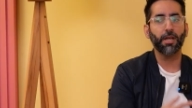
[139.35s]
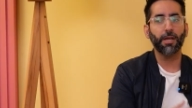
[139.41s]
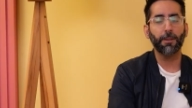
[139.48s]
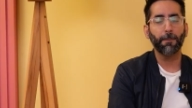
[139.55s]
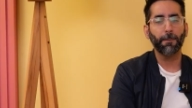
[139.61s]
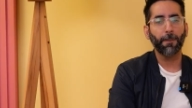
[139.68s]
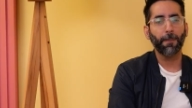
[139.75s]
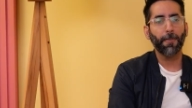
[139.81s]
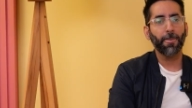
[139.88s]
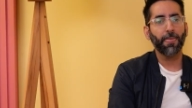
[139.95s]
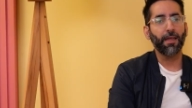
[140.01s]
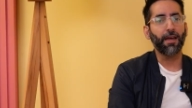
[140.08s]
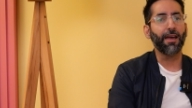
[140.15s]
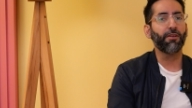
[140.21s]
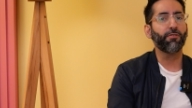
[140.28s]
that
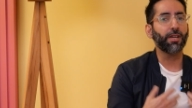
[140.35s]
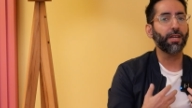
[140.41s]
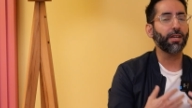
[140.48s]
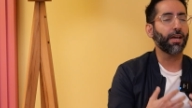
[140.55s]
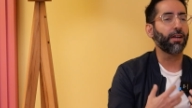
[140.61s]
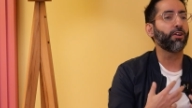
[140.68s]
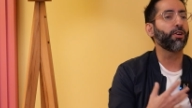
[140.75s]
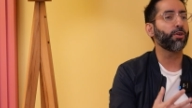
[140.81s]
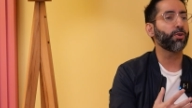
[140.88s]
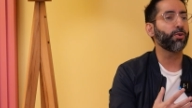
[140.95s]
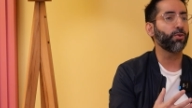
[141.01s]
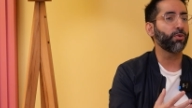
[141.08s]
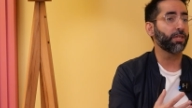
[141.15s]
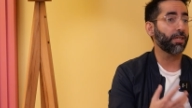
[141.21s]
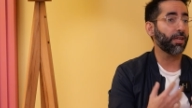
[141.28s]
have an inherent
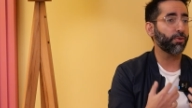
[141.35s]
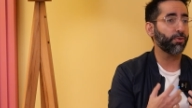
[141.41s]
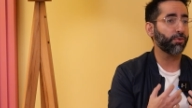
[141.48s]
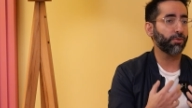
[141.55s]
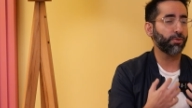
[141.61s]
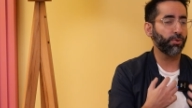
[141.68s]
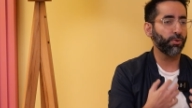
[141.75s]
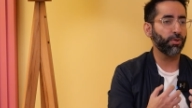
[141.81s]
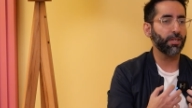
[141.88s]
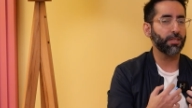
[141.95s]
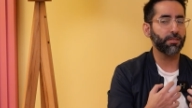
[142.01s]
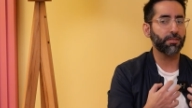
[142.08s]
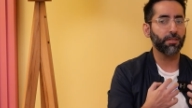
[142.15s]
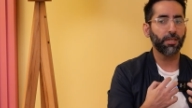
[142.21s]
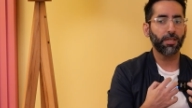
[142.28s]
cool, and that cool
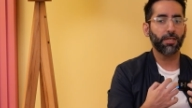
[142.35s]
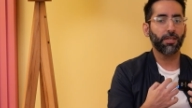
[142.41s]
is